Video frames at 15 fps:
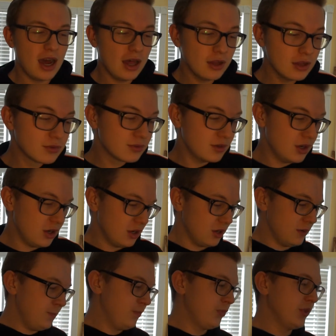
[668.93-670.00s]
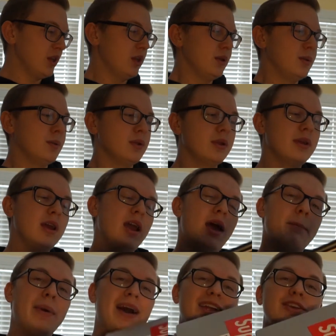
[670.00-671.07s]
all in all,
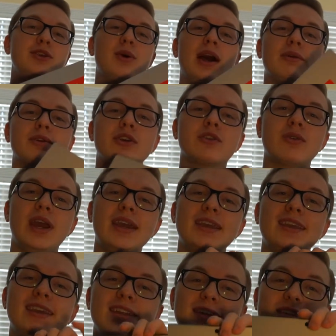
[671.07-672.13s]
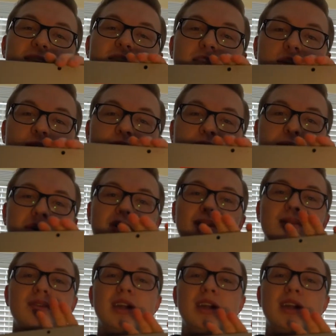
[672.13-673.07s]
do I regret getting the Surface Pro?